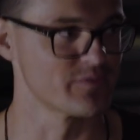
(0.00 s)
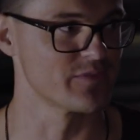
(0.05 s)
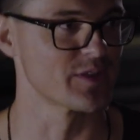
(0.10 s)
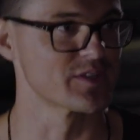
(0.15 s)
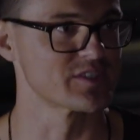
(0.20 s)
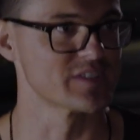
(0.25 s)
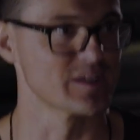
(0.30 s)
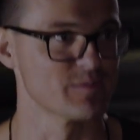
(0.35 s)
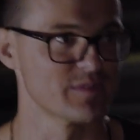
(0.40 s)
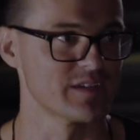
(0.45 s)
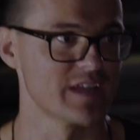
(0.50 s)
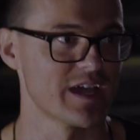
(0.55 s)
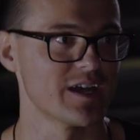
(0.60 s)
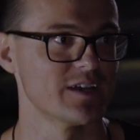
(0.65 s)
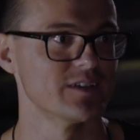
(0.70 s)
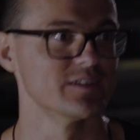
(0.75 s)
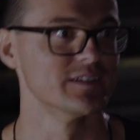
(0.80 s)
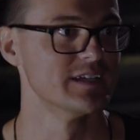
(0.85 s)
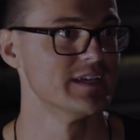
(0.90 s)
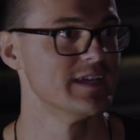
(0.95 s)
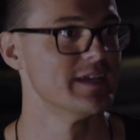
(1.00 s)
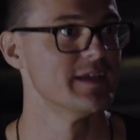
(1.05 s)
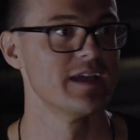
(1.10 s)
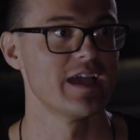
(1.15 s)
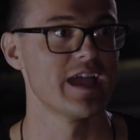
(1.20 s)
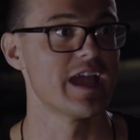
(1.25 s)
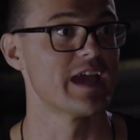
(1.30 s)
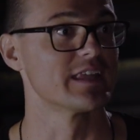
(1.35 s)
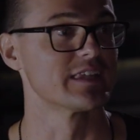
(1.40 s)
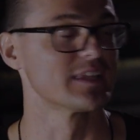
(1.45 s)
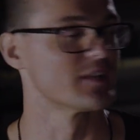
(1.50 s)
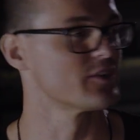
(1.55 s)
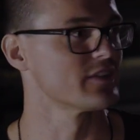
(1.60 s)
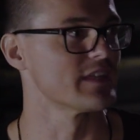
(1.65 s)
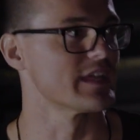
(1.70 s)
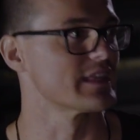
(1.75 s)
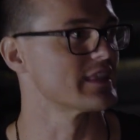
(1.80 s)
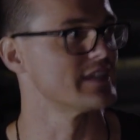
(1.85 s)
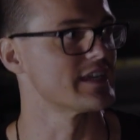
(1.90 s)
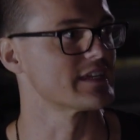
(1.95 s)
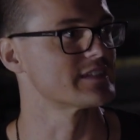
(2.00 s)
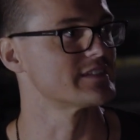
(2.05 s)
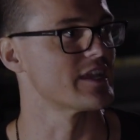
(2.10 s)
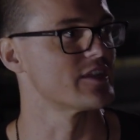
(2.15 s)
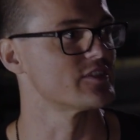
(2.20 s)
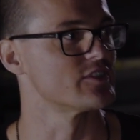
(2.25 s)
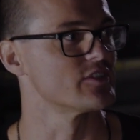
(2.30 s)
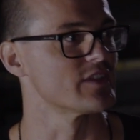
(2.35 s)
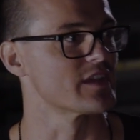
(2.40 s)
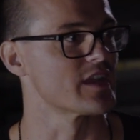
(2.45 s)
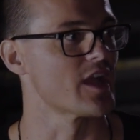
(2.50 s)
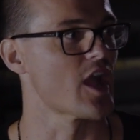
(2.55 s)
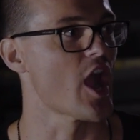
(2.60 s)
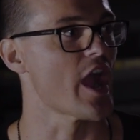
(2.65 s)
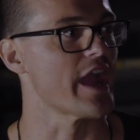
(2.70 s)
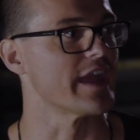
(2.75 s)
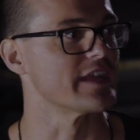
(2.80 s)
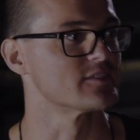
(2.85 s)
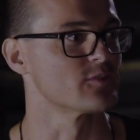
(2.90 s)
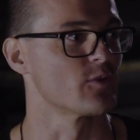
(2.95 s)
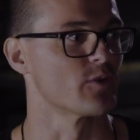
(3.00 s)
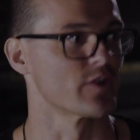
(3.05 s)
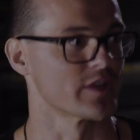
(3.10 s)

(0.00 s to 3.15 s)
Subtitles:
We'll figure something out. And literally, the next day or two, you're like, all right, it's